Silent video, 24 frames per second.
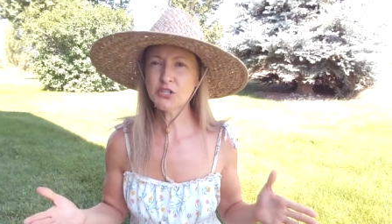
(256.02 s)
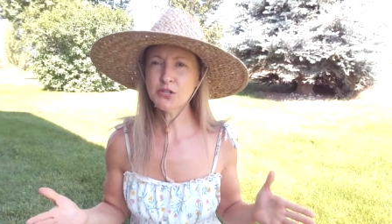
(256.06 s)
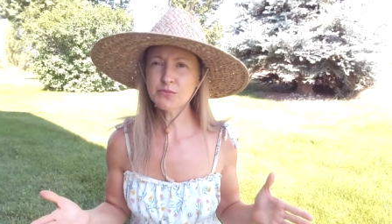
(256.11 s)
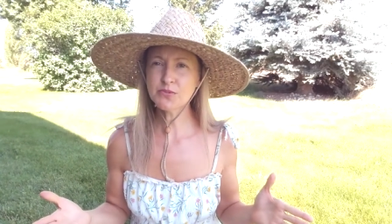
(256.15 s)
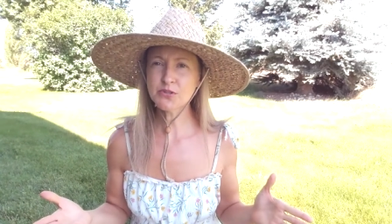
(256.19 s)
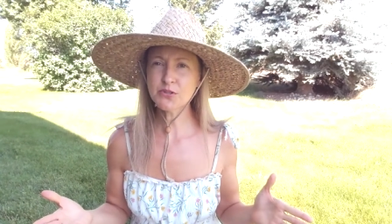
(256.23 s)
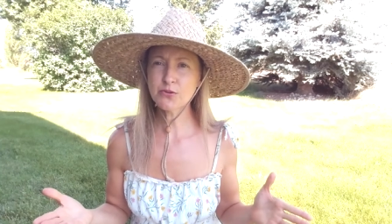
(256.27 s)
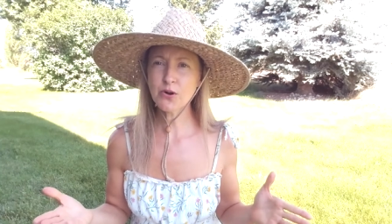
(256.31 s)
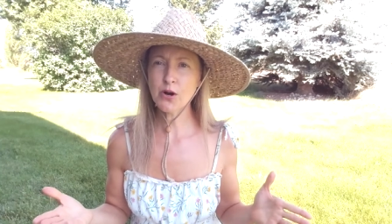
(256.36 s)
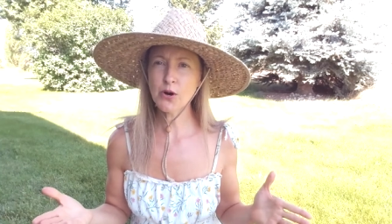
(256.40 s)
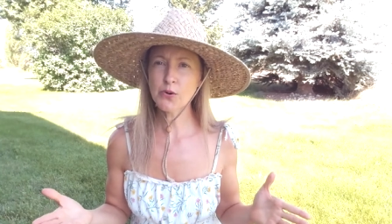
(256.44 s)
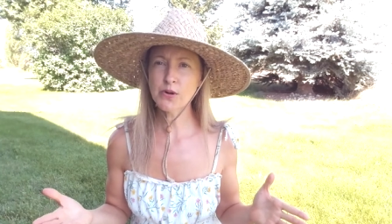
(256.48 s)

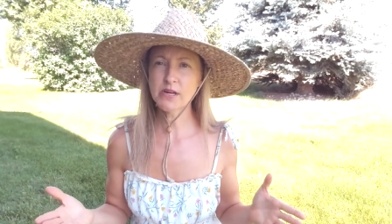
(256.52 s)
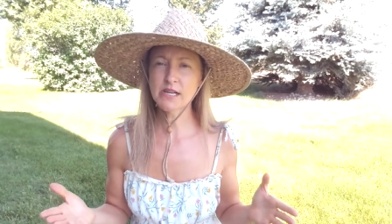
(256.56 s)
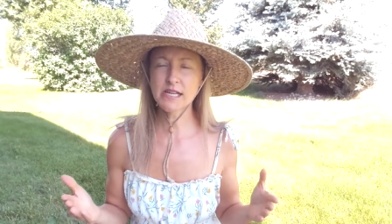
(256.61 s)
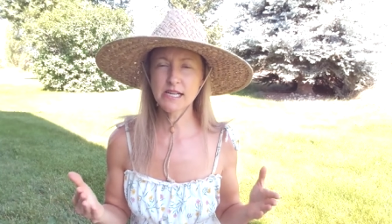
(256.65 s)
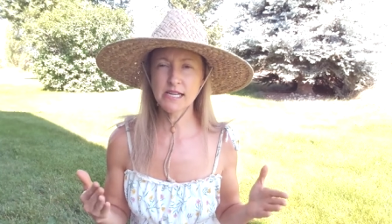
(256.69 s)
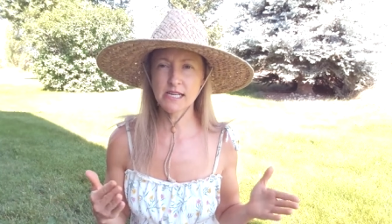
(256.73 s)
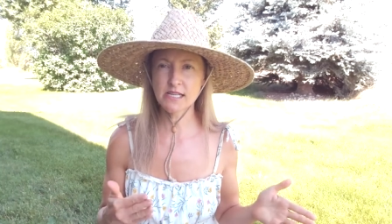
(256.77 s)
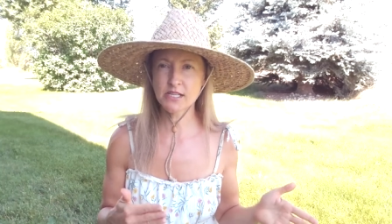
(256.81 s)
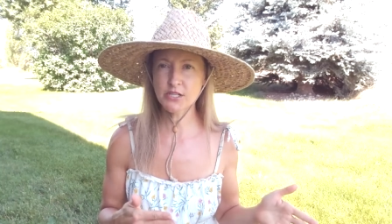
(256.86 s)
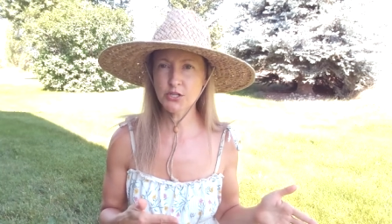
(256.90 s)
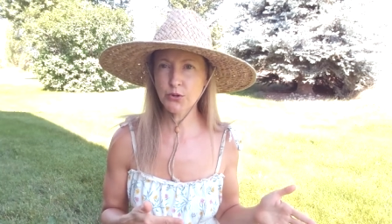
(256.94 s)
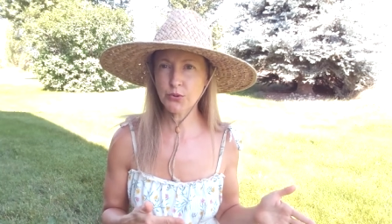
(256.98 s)
grow in
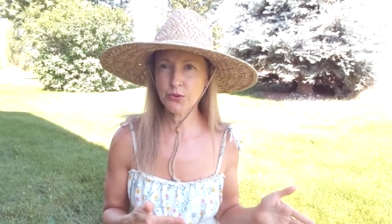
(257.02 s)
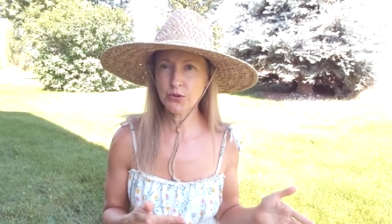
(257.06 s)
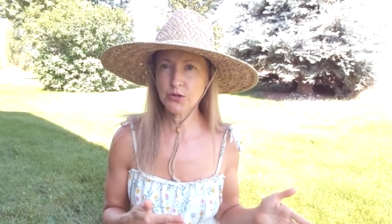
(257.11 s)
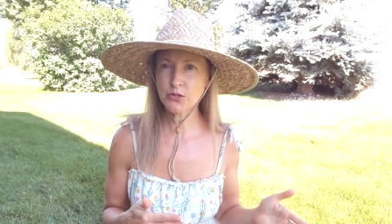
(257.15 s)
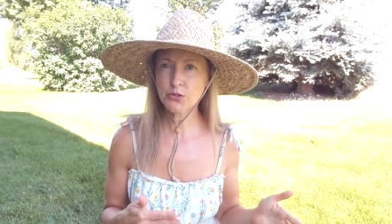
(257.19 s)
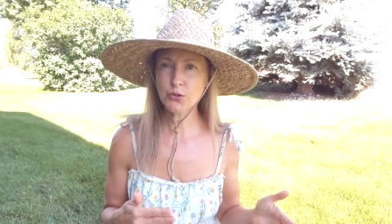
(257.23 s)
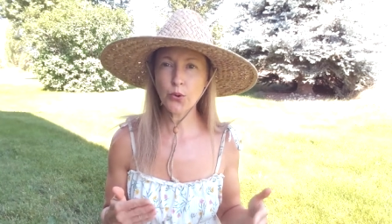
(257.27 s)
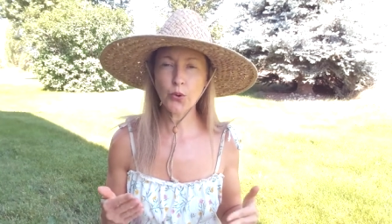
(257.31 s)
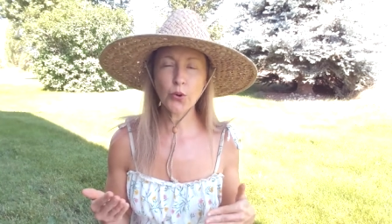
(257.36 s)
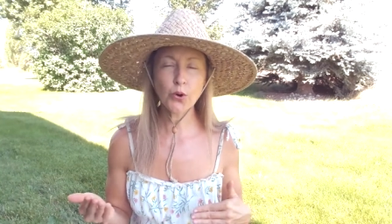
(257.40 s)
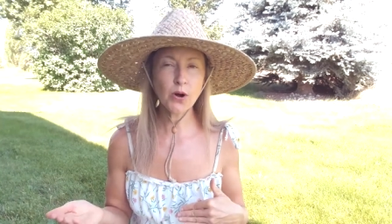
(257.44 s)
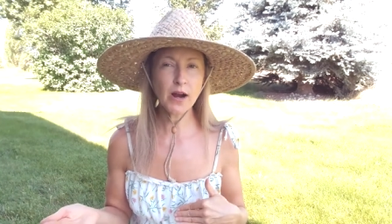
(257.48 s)
indoors
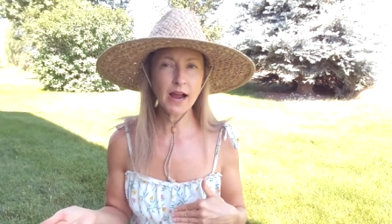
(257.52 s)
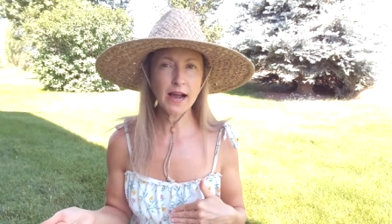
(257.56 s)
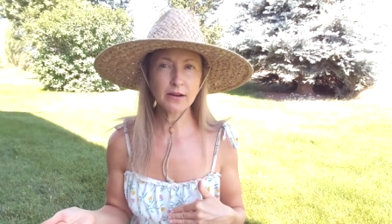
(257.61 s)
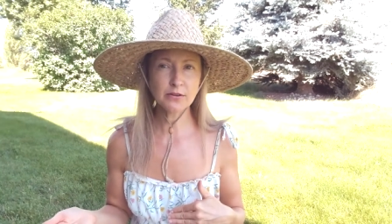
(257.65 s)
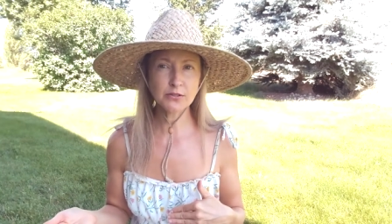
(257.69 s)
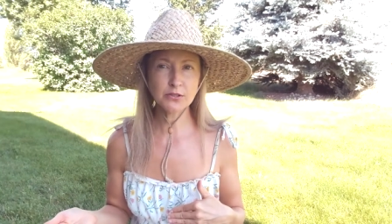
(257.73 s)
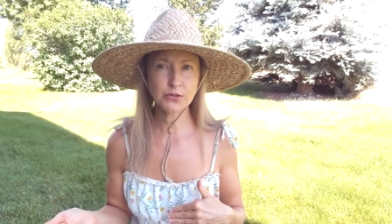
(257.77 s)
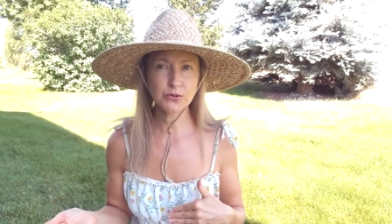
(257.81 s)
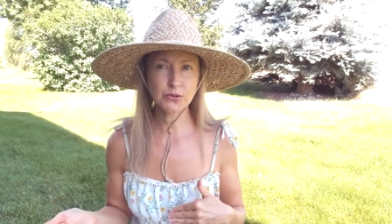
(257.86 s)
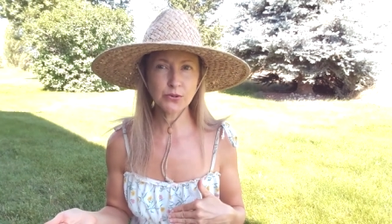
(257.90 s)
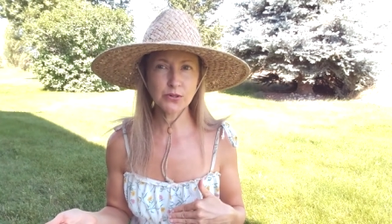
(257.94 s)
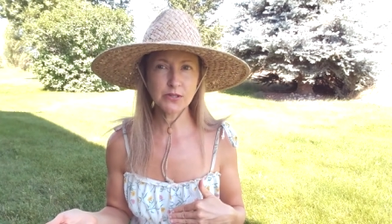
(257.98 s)
or
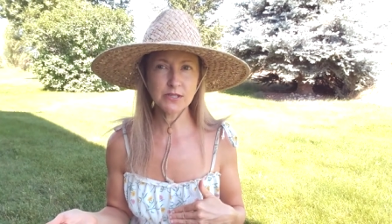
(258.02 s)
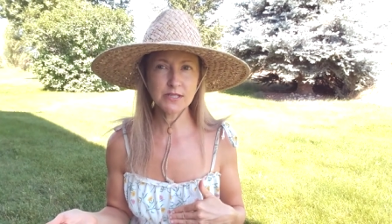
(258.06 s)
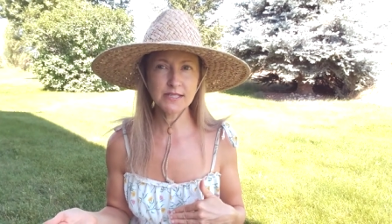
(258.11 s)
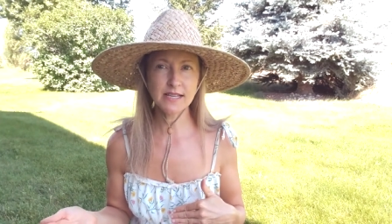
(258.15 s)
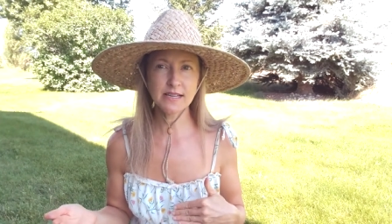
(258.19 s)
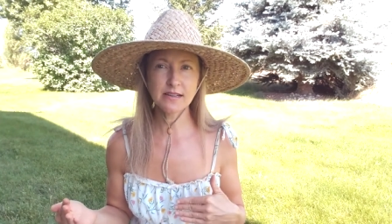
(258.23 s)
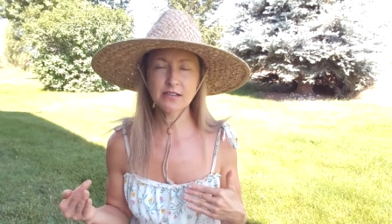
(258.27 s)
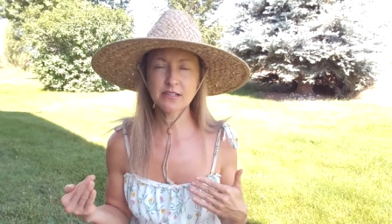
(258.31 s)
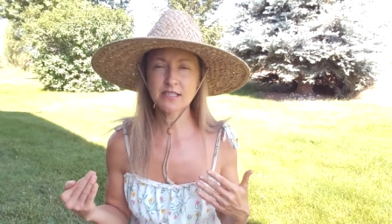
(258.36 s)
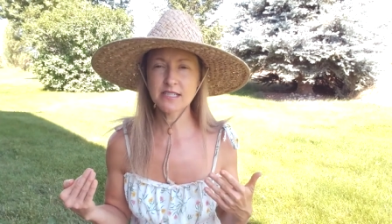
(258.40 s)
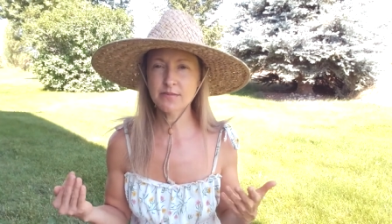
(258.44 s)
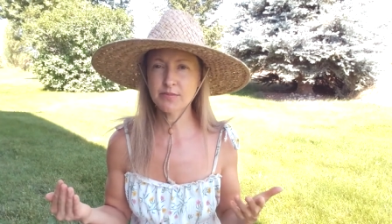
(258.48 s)
outdoors that
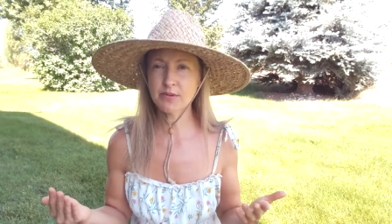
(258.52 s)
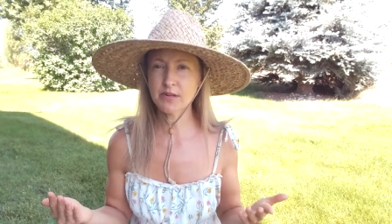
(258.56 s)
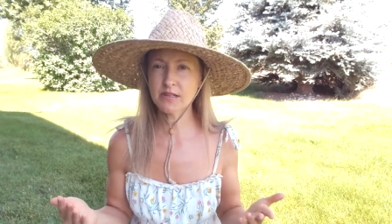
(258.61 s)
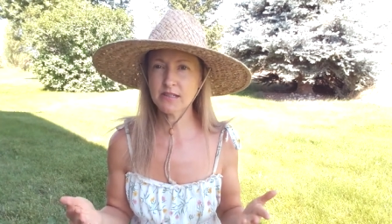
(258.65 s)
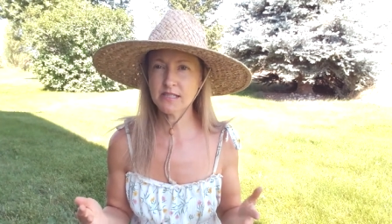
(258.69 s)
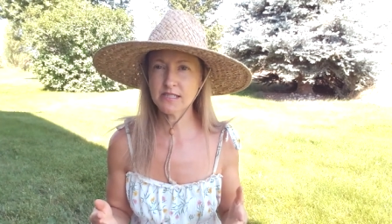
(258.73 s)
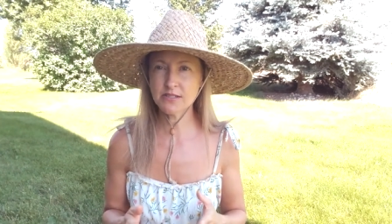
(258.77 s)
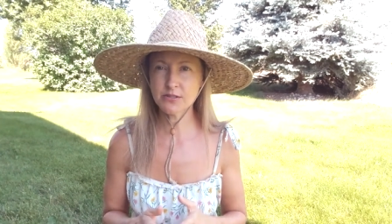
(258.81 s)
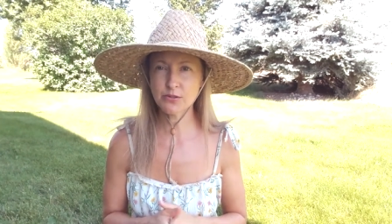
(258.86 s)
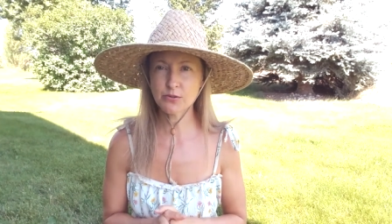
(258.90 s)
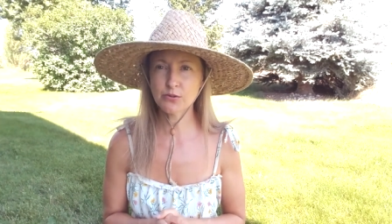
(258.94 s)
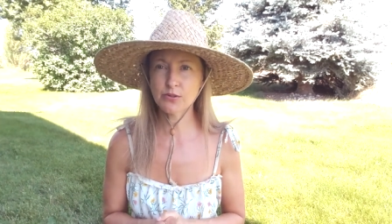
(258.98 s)
are typically
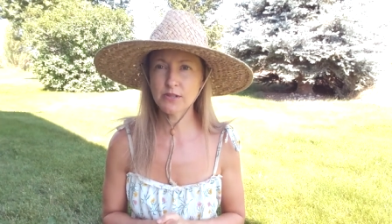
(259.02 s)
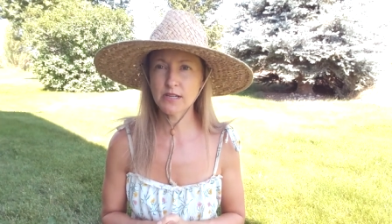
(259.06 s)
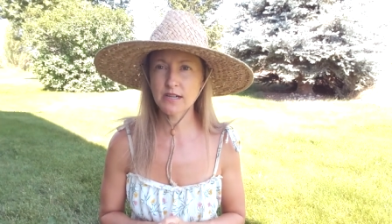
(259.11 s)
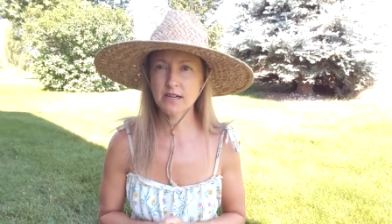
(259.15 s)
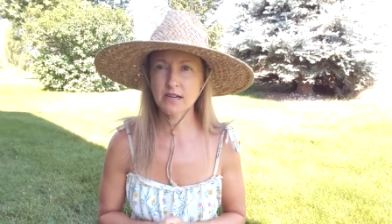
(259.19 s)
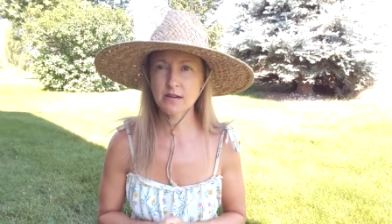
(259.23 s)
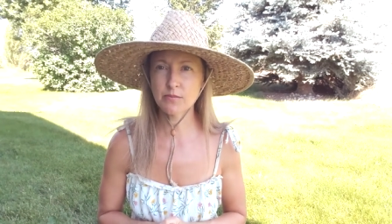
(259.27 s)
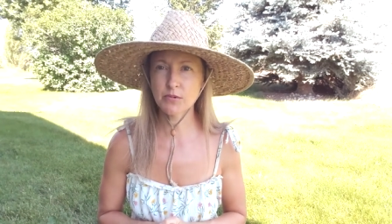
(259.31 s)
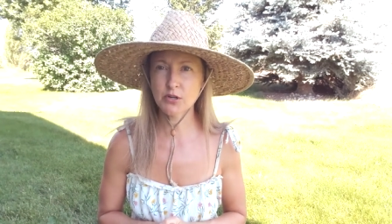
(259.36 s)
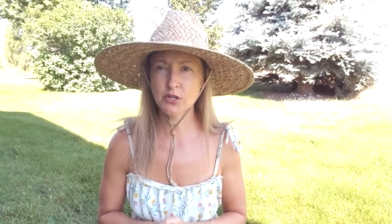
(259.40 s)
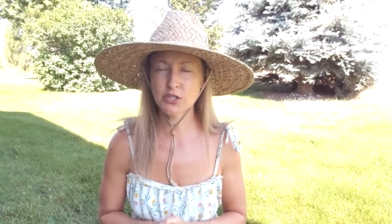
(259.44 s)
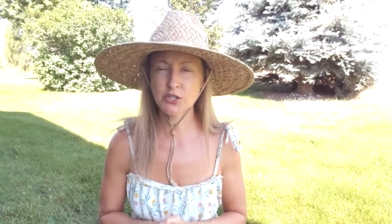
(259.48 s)
sold at
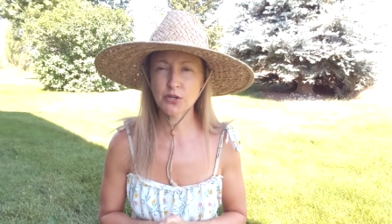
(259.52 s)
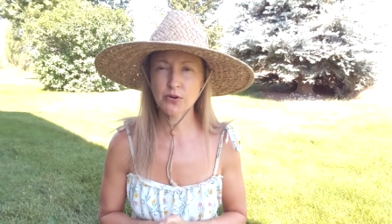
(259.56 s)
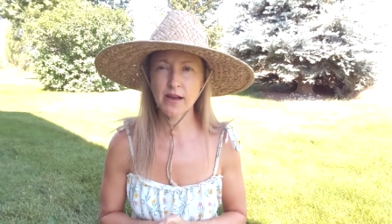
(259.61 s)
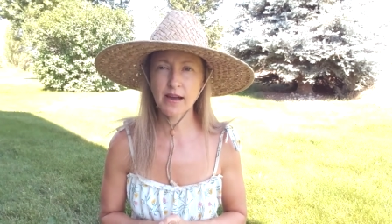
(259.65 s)
commercial